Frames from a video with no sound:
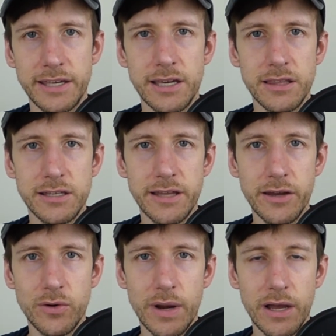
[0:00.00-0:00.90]
kick the
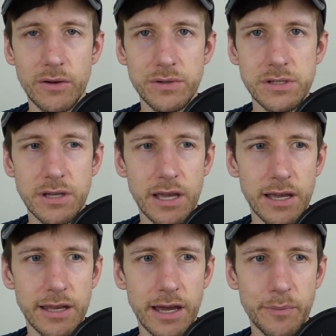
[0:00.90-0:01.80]
debt around,
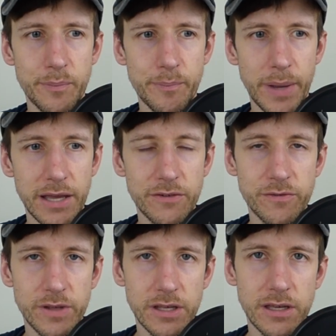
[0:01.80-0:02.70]
and I pay a
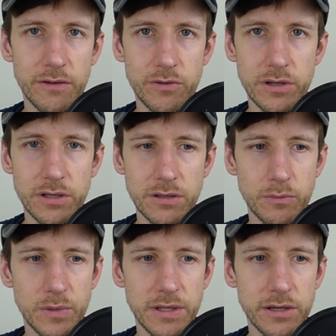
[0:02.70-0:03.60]
fee every
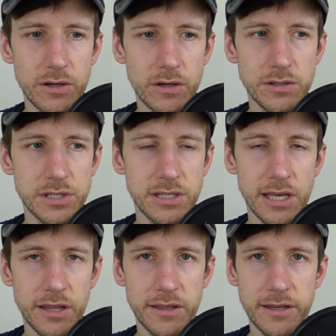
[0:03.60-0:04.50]
year to
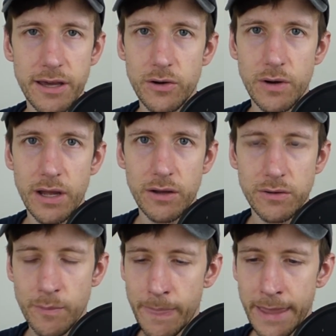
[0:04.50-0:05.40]
kick the debt
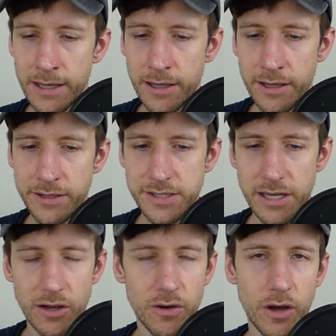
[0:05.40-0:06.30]
around,
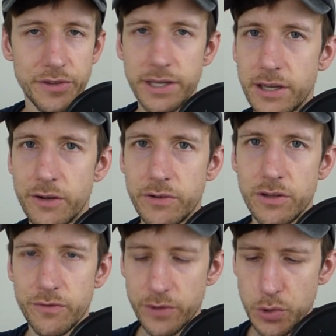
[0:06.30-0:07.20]
saying I'll care of it
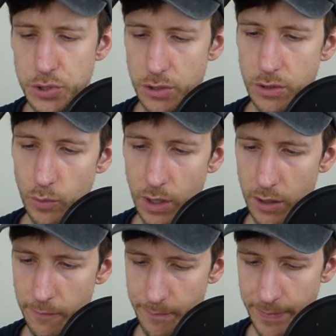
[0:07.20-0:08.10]
in the future.
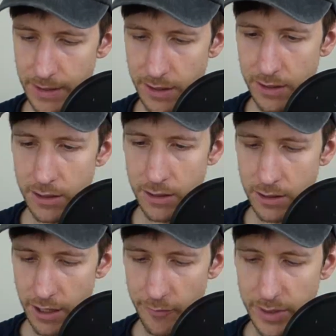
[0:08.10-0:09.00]
Well,
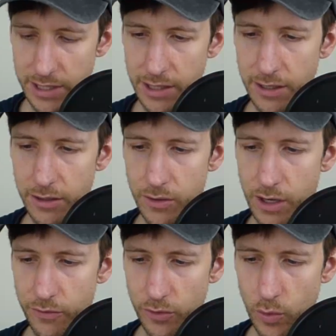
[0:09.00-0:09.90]
I've been kicking it
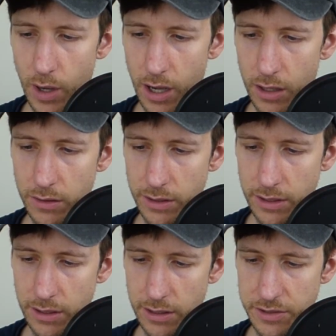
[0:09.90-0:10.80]
around for a while,
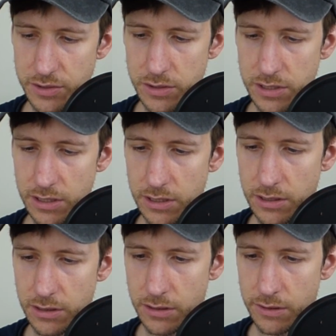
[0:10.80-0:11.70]
and as you
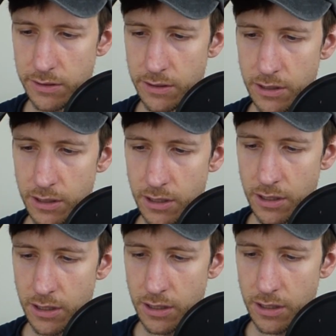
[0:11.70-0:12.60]
see,
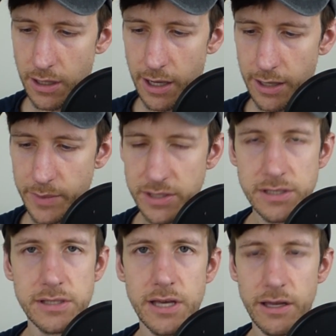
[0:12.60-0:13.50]
I am
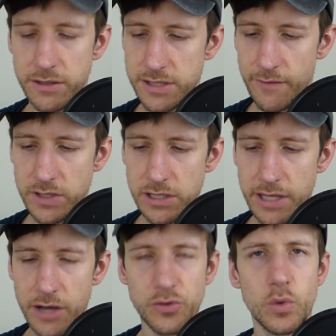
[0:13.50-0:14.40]
in debt
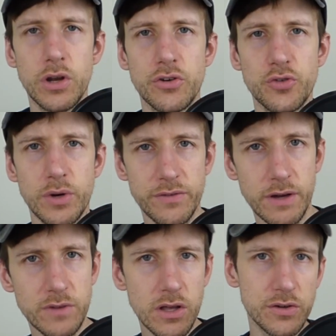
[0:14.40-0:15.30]

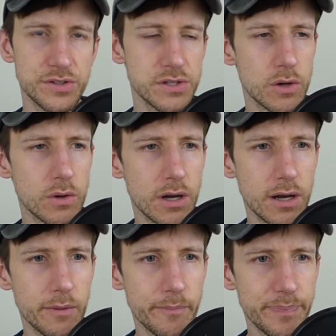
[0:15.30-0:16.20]
$17,125.
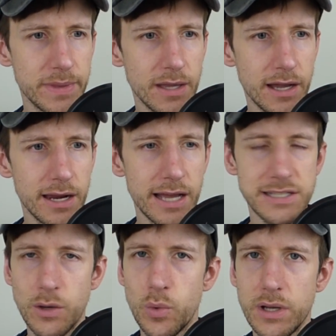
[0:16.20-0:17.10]
So I got to
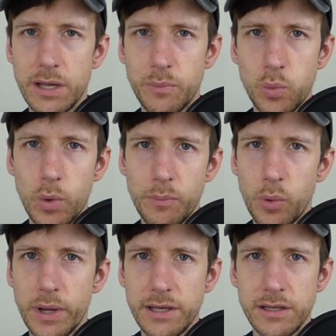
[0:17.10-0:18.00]
ask, at what
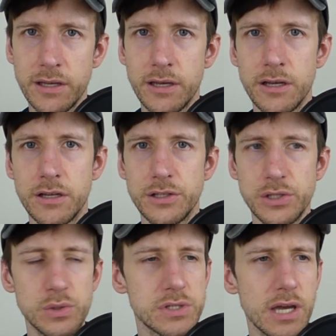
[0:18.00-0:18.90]
point
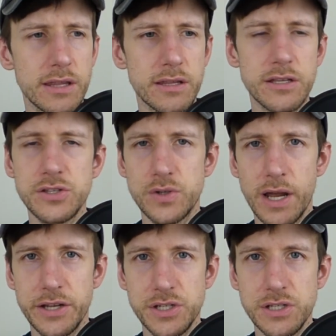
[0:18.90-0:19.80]
do you say that this
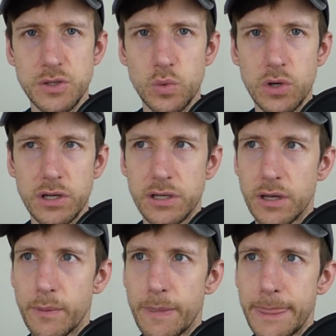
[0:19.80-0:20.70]
strategy isn't
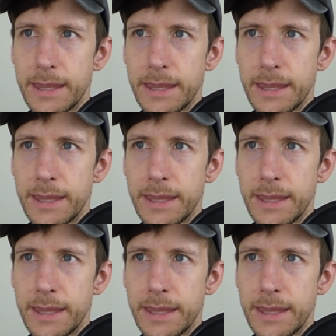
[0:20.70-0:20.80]
working?